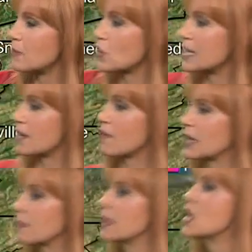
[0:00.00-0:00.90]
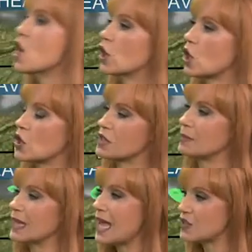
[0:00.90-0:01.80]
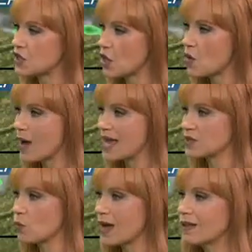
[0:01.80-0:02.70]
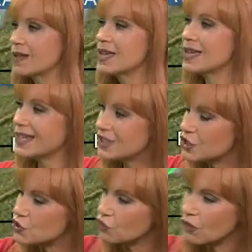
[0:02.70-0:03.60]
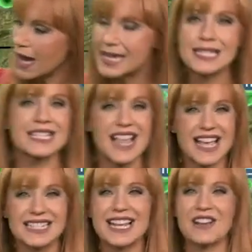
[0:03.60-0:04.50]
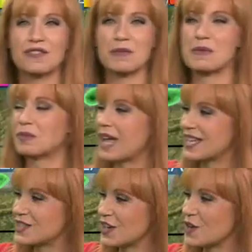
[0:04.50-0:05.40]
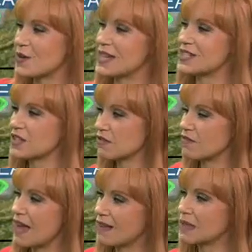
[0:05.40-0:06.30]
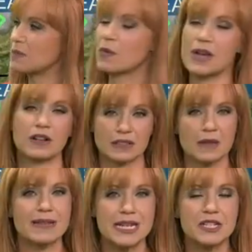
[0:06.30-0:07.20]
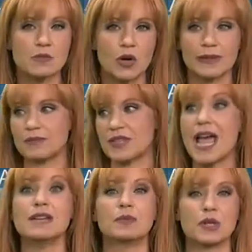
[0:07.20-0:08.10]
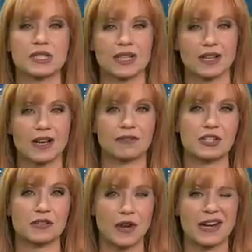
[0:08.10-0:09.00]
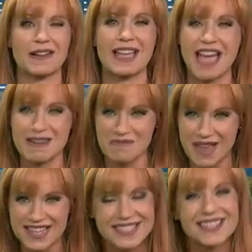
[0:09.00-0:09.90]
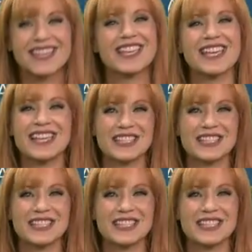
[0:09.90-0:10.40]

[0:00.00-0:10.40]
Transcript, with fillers: trying to develop along the plateau as well. Could try to slide down from the plateau into the valley, but we are limited to more of a 10% coverage of our area at best and